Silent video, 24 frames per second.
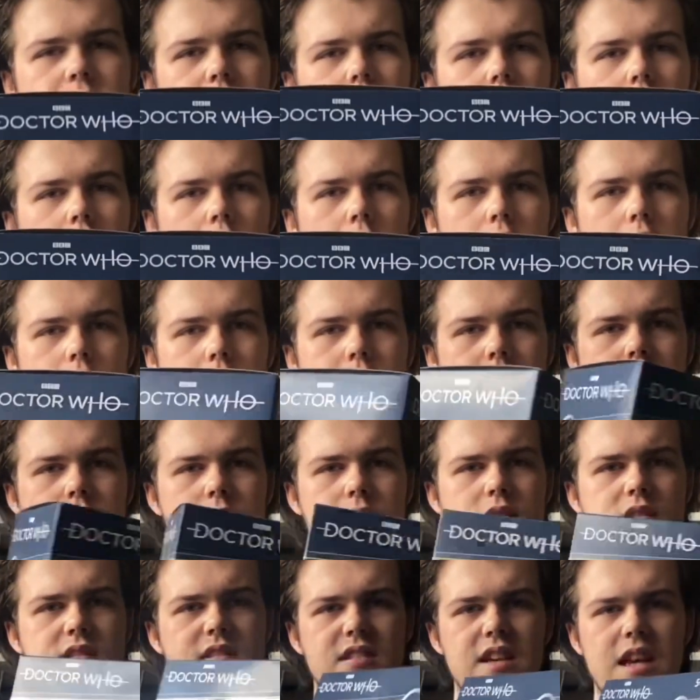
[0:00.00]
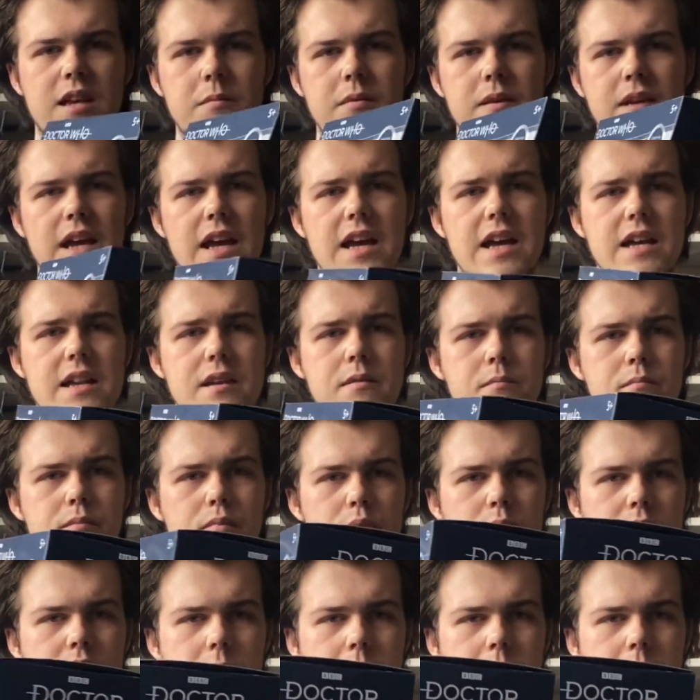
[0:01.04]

got same again, but with the